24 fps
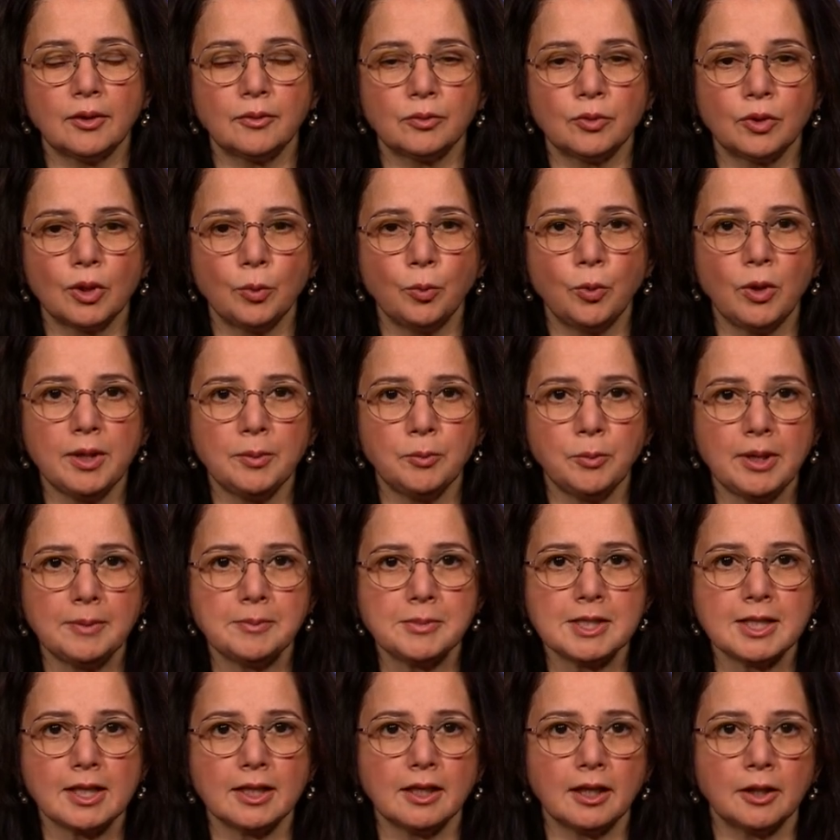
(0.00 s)
The one
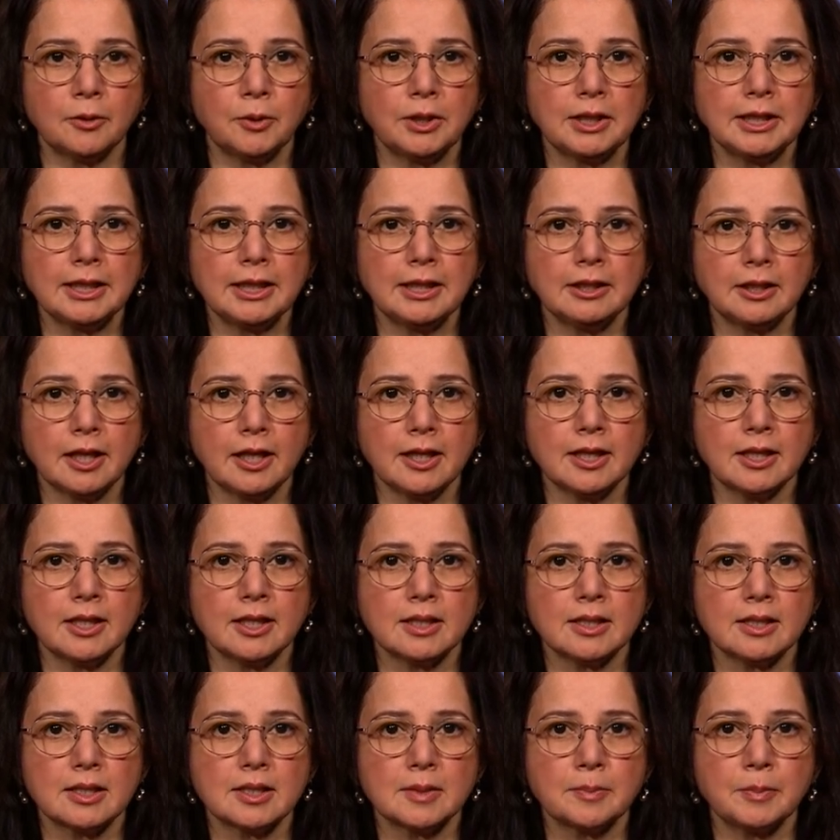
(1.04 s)
website I really like
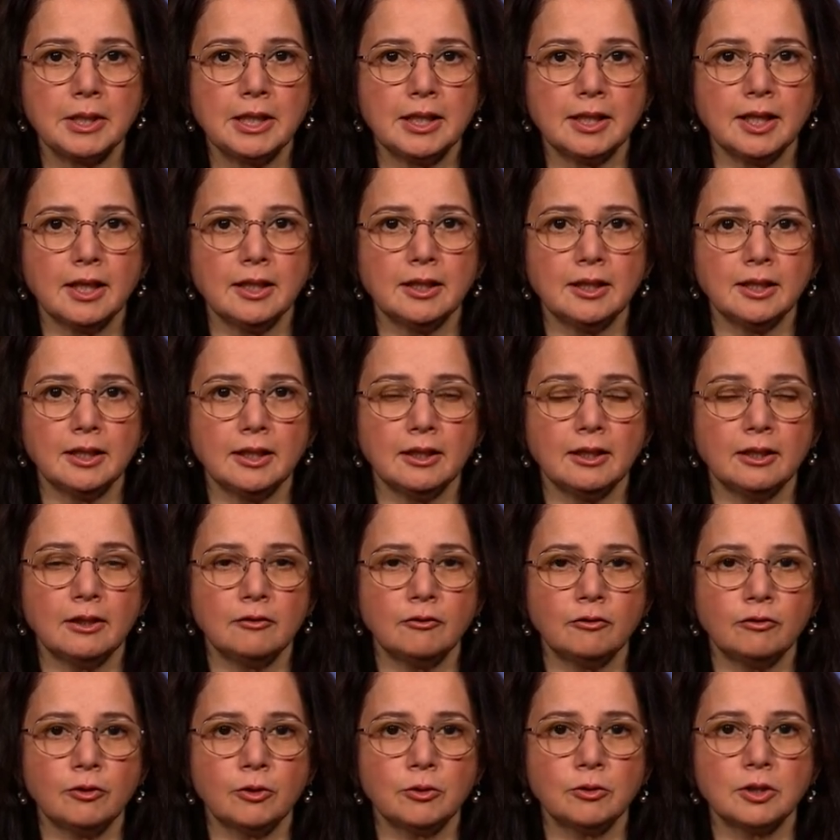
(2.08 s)
is p k d
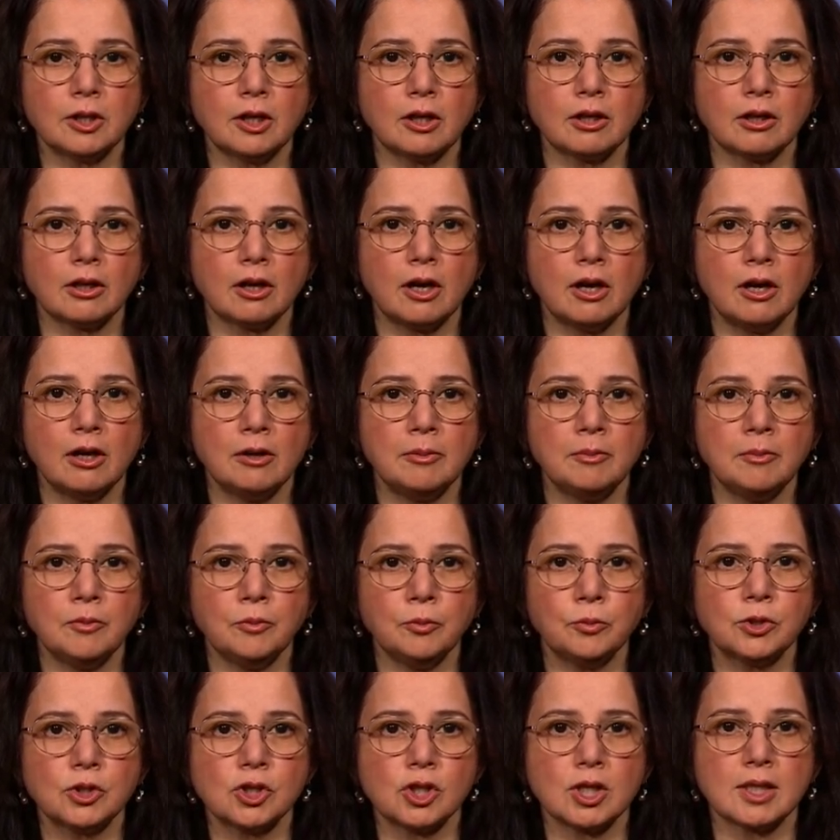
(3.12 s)
info dot com,
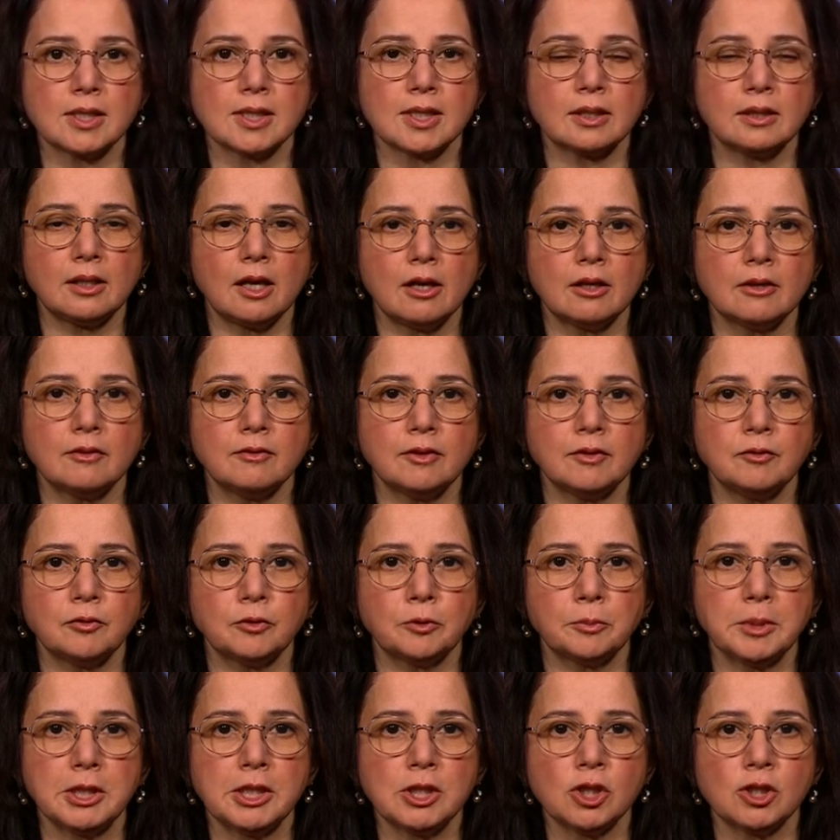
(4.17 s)
which has a lot of
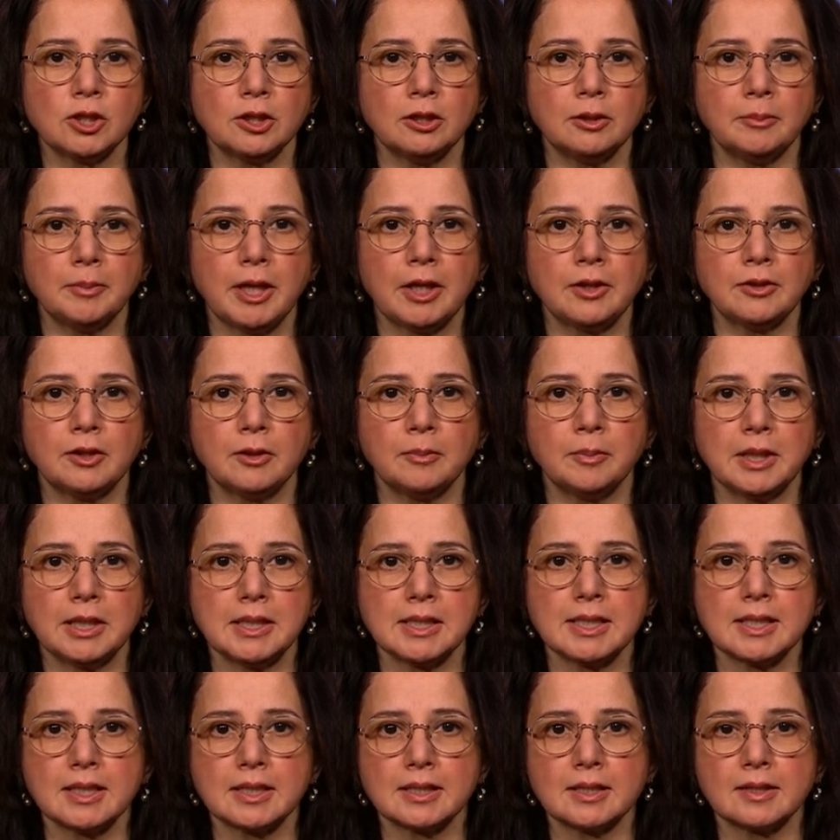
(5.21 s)
information about the
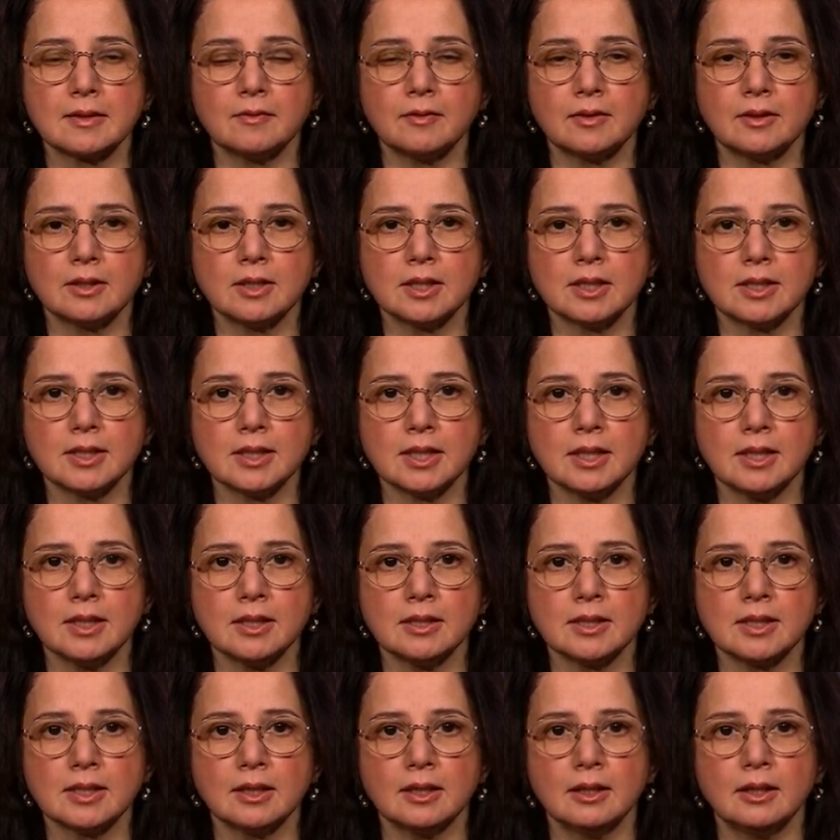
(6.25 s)
basics of the
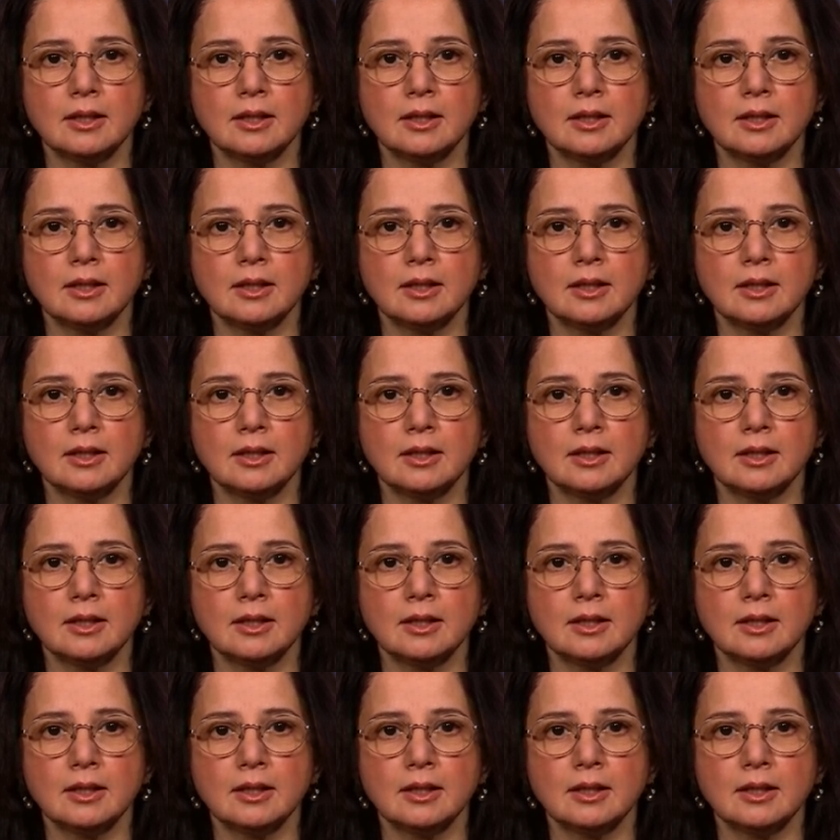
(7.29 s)
disease,